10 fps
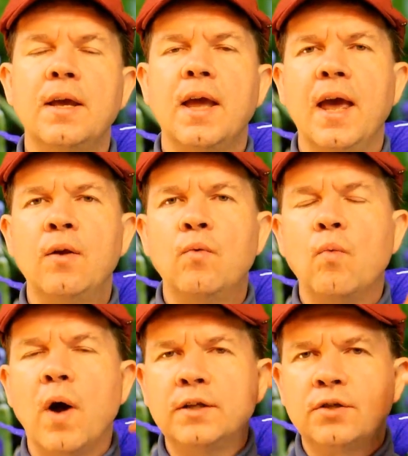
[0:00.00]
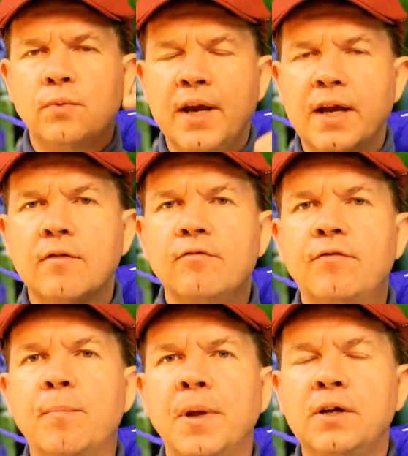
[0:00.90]
And once we get
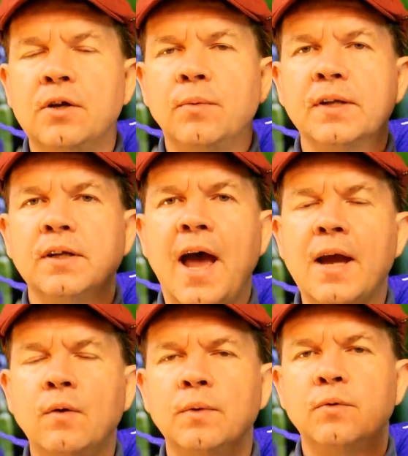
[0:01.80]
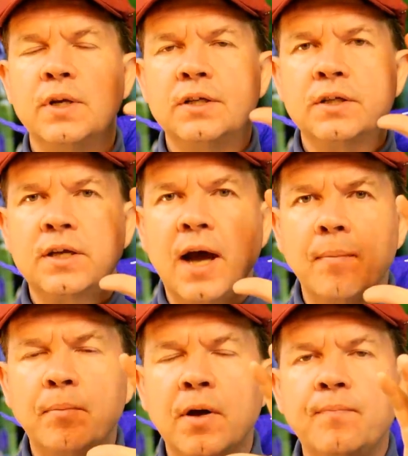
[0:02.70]
familiar with language, we
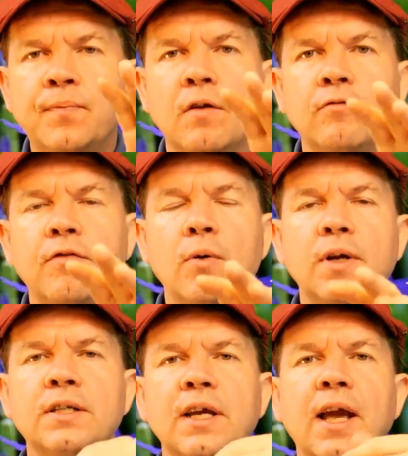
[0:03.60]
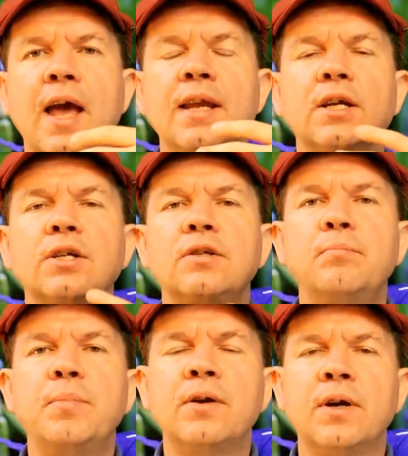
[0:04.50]
stop focusing and
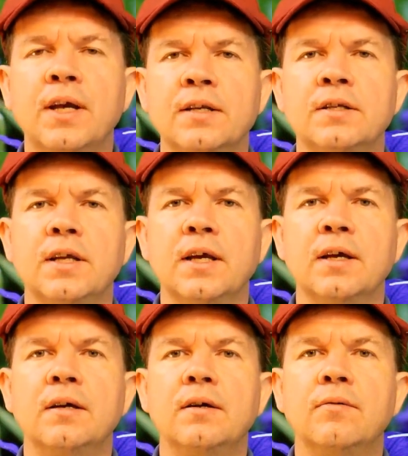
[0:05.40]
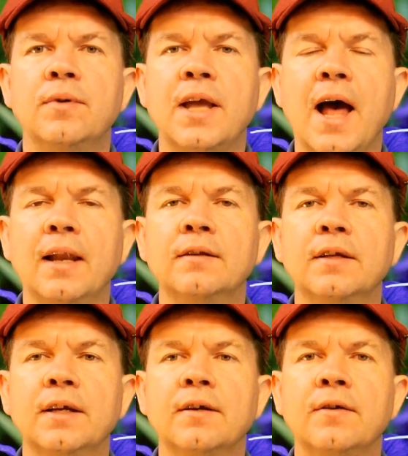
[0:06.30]
experiencing
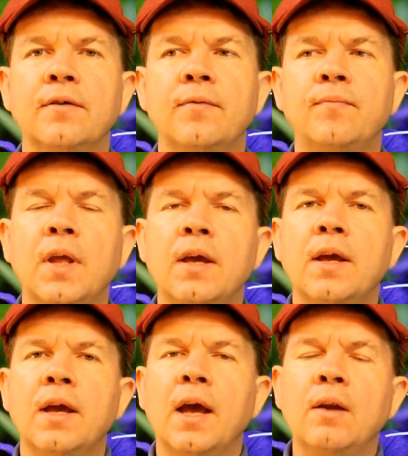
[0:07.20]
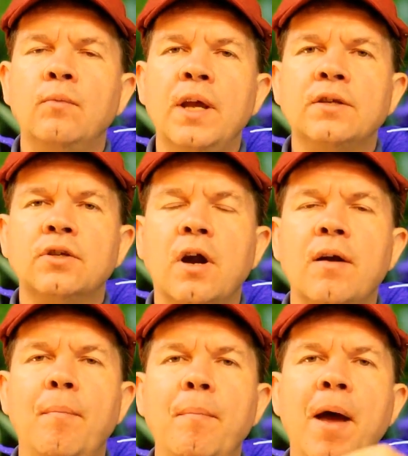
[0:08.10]
reality. And we
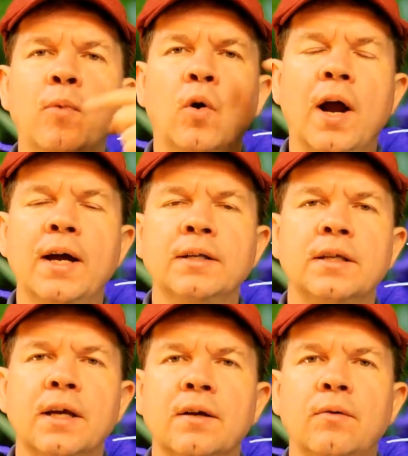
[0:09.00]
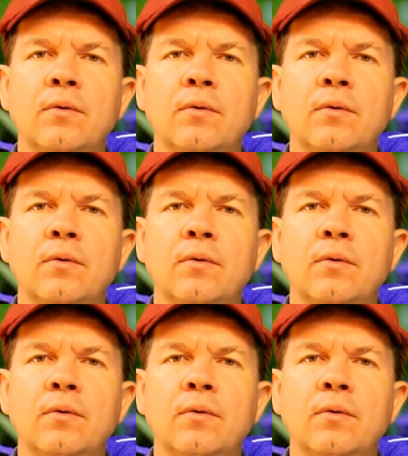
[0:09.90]
start memorizing.